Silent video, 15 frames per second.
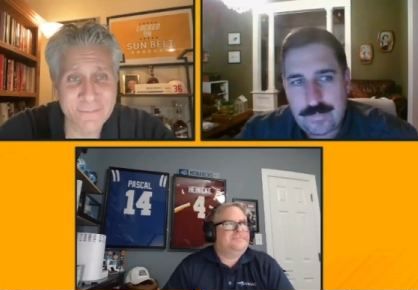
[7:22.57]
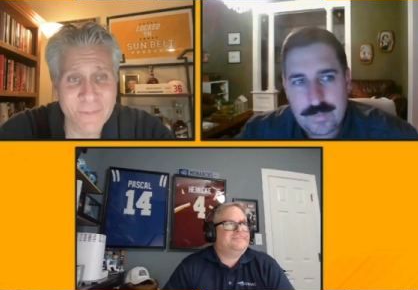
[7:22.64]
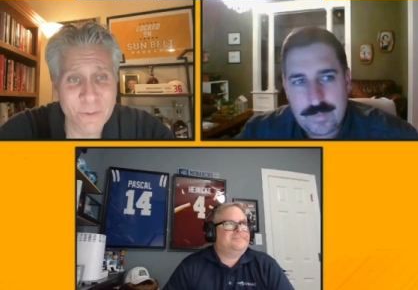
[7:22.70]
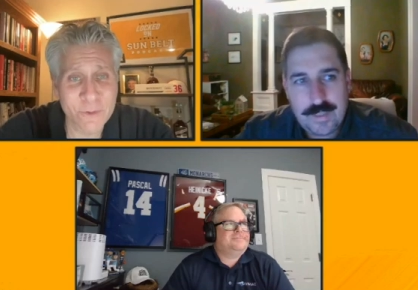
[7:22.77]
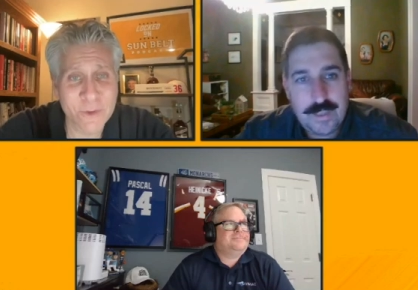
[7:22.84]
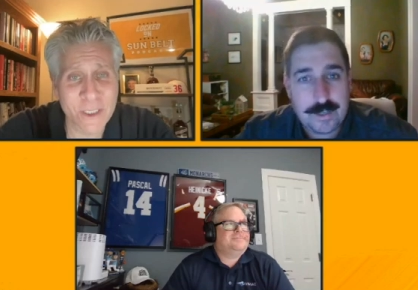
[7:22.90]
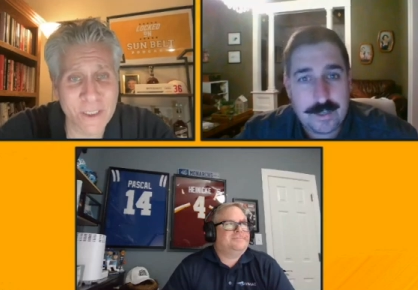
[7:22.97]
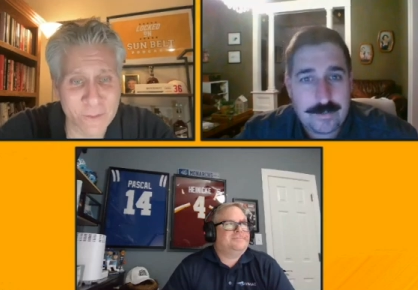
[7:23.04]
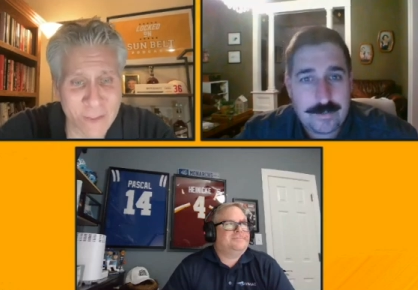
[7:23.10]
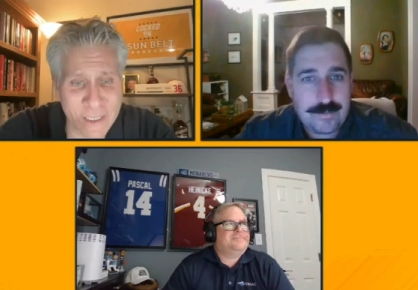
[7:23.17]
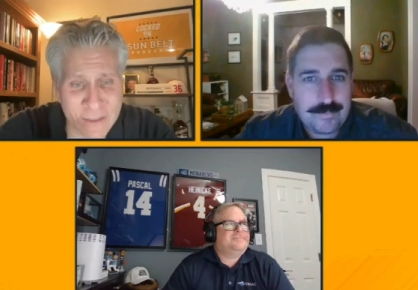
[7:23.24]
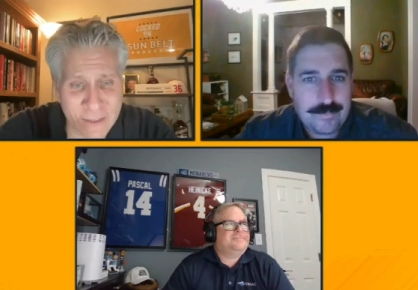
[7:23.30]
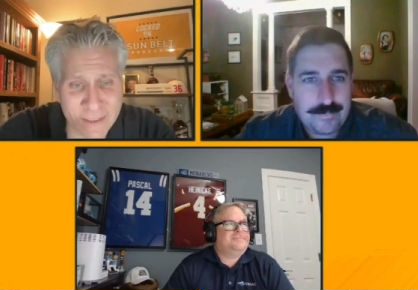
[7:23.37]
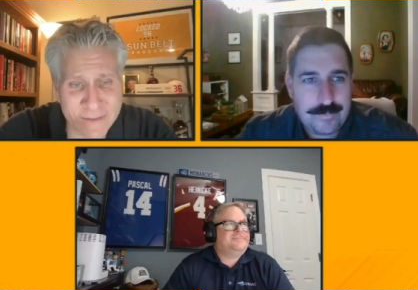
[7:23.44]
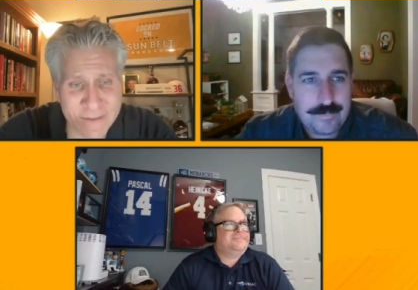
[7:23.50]
Speaker 1: We're talking yeah. to Mike
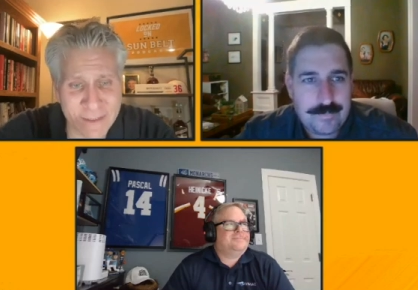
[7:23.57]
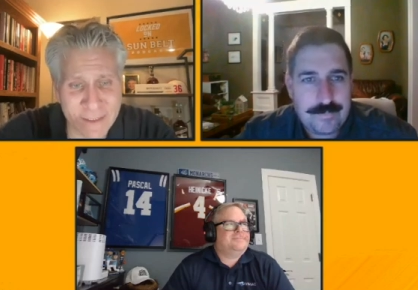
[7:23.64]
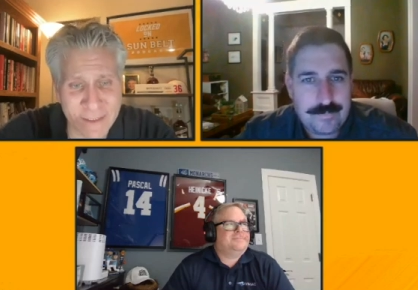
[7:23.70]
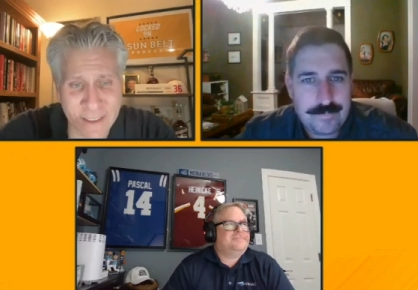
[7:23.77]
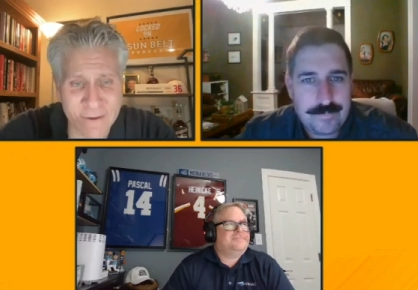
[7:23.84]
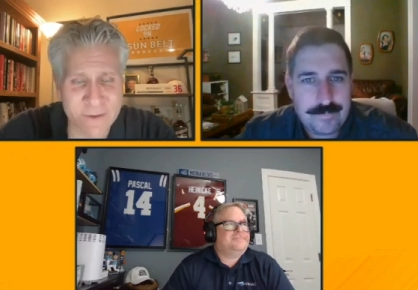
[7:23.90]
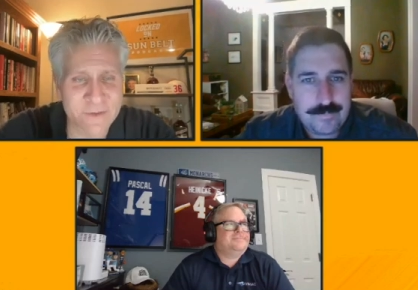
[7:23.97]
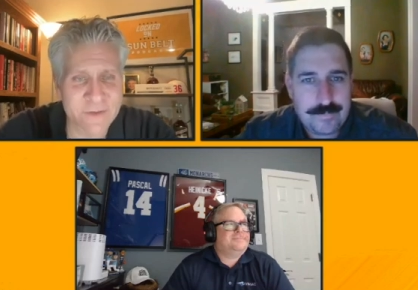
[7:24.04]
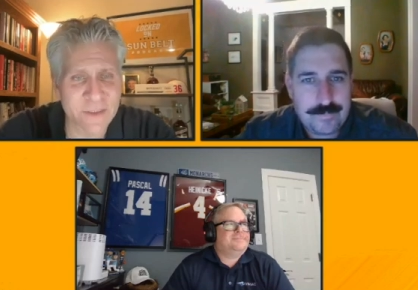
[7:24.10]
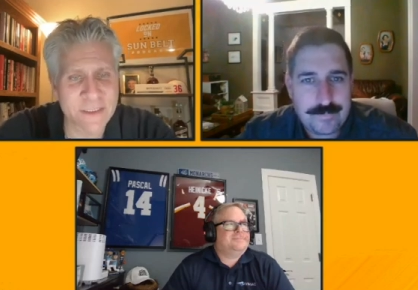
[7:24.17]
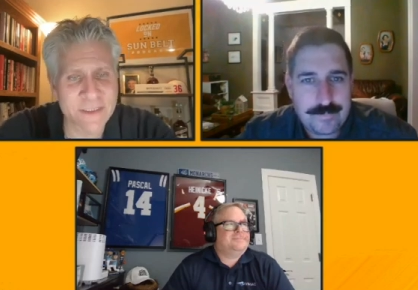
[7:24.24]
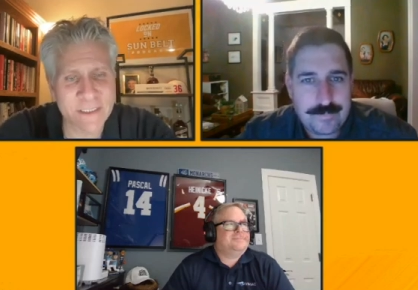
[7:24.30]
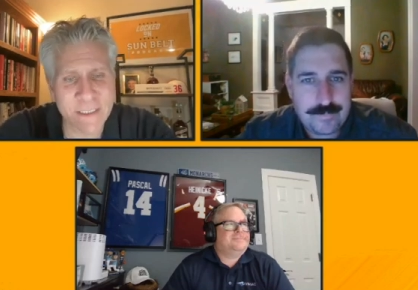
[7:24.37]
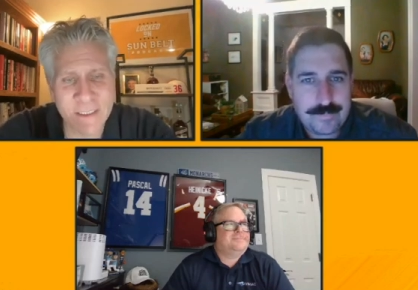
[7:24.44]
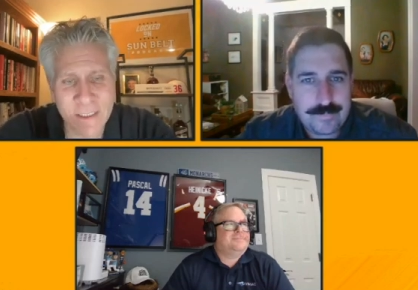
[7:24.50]
Langston and Aaron
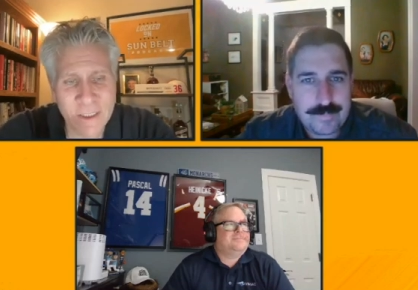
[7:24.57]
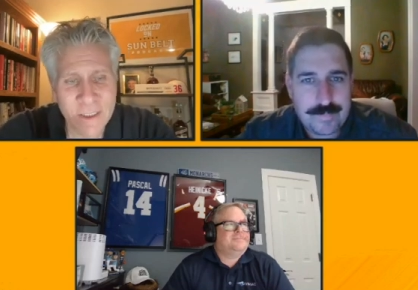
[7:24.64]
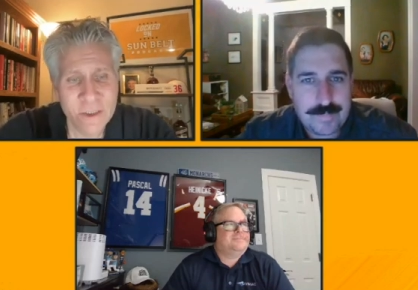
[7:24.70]
Zelinsky.